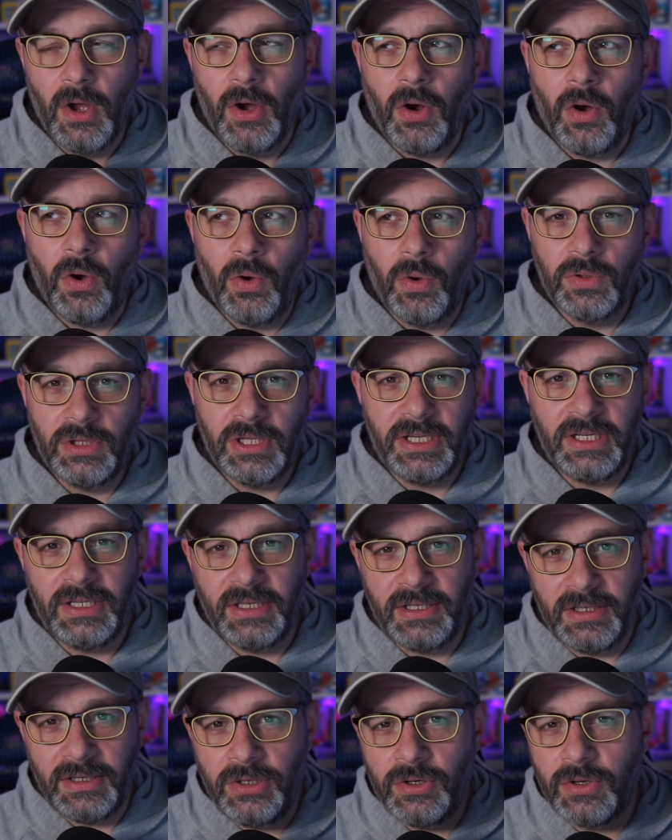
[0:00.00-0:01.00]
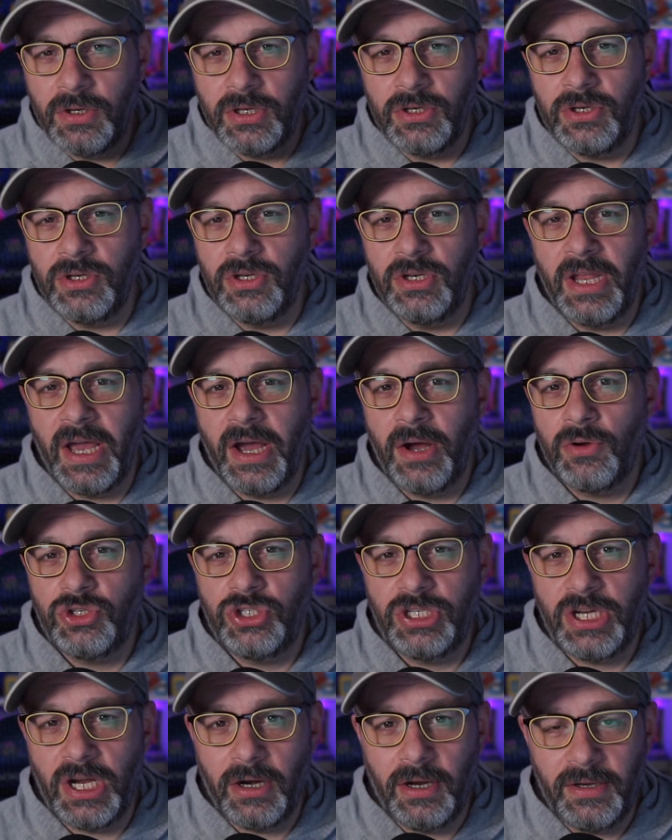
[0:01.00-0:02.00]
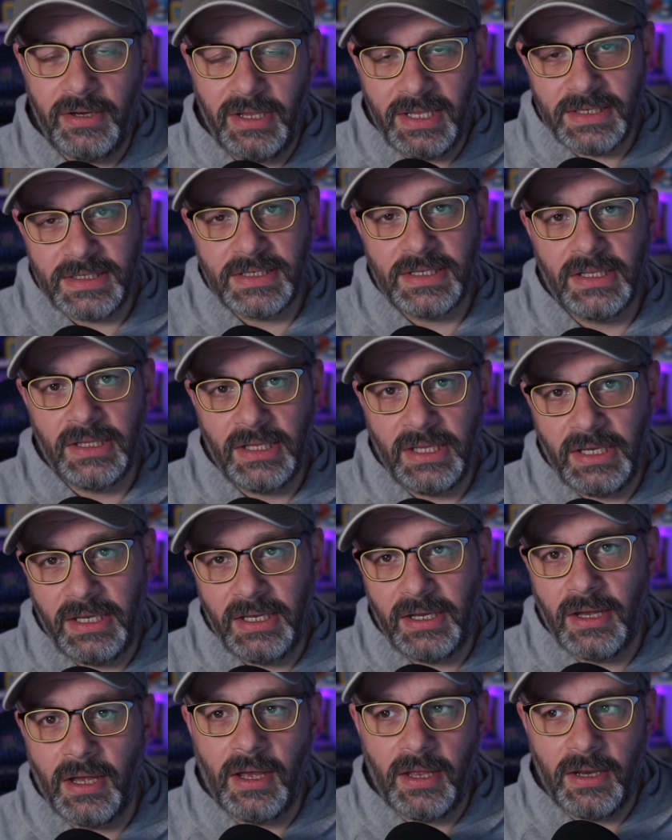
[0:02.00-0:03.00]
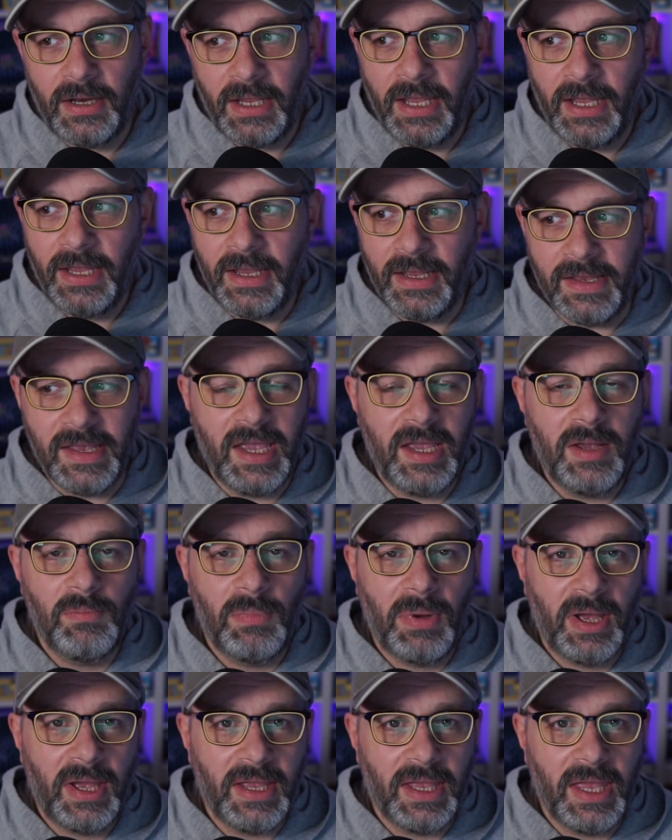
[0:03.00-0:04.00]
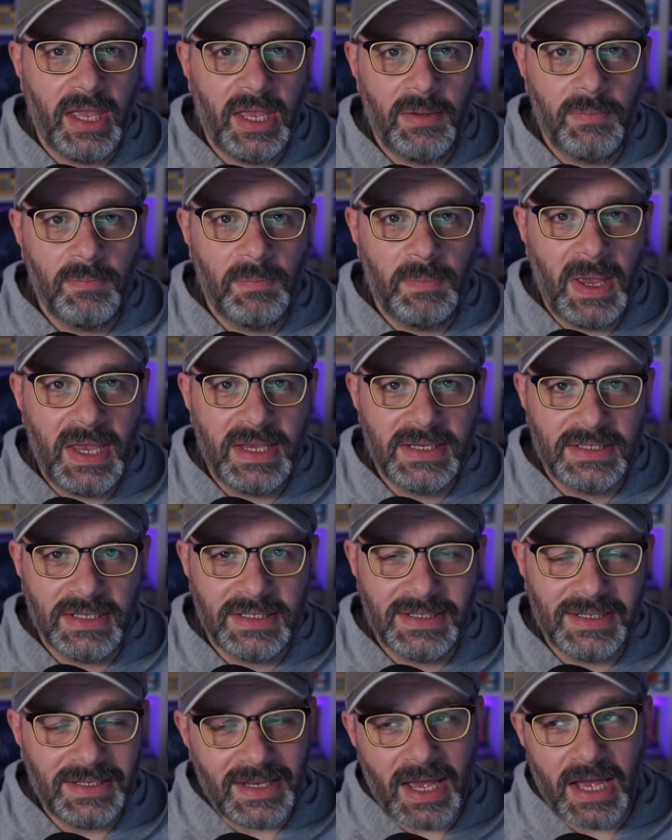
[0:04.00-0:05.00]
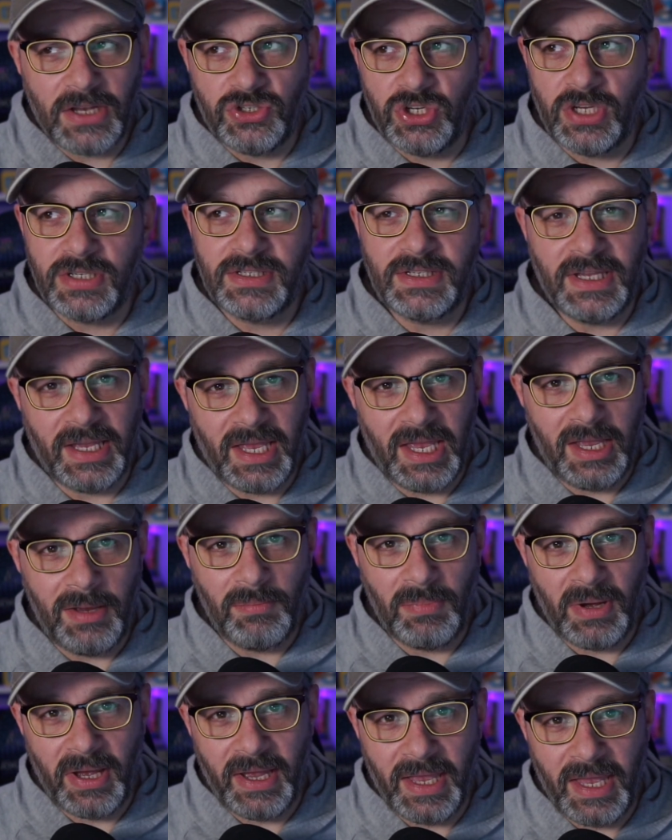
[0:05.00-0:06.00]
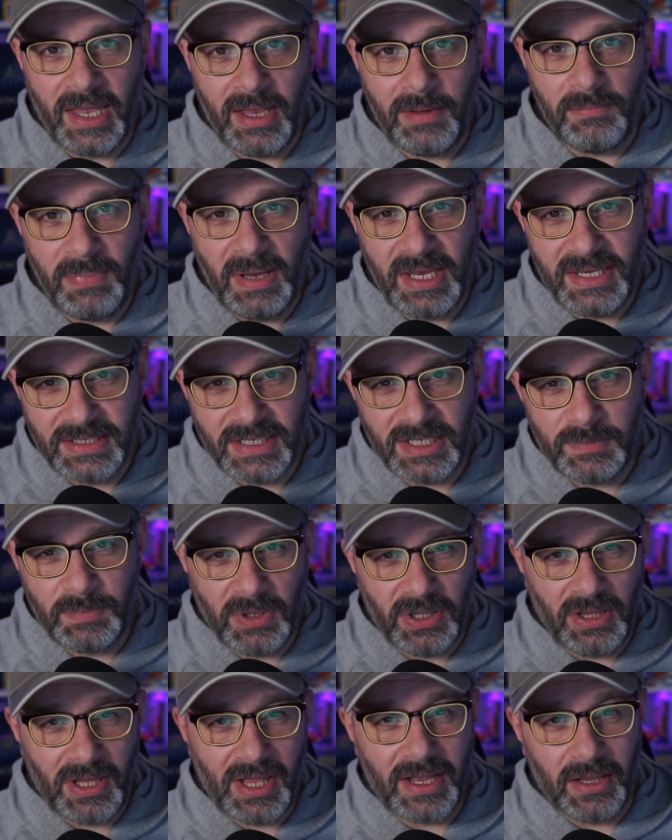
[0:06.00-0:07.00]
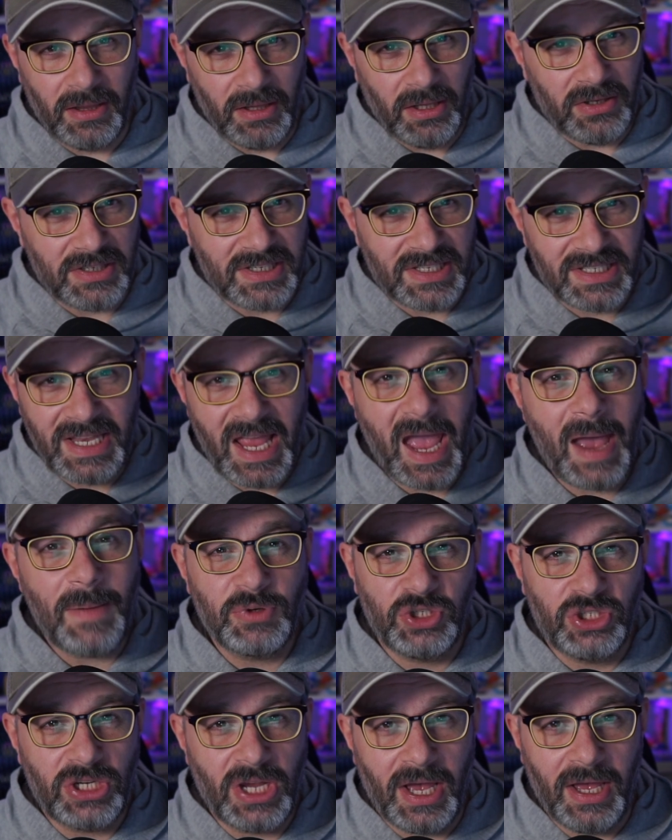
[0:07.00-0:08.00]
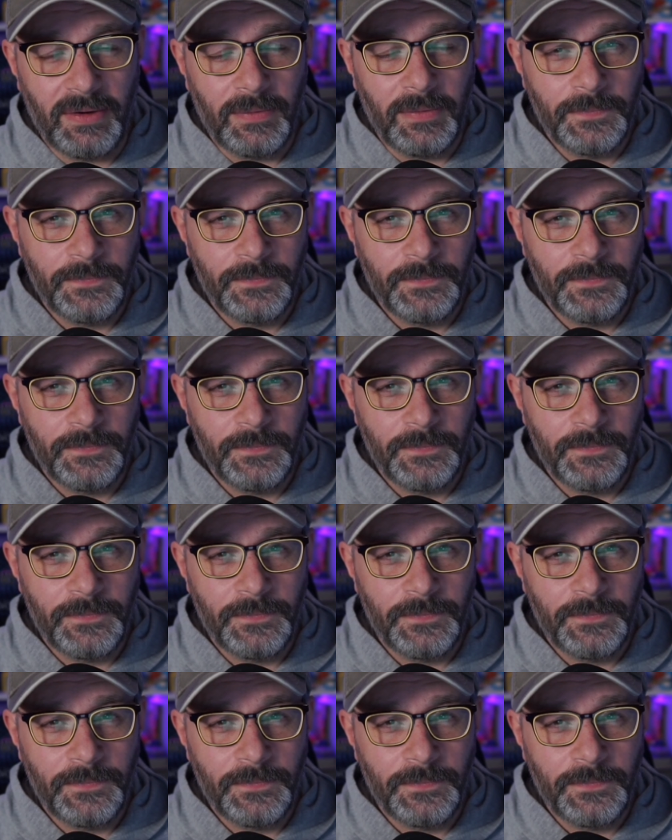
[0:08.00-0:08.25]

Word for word: Only you can now share it instantly on a game-by-game basis, and not just a game-by-game basis, but like a little snapshot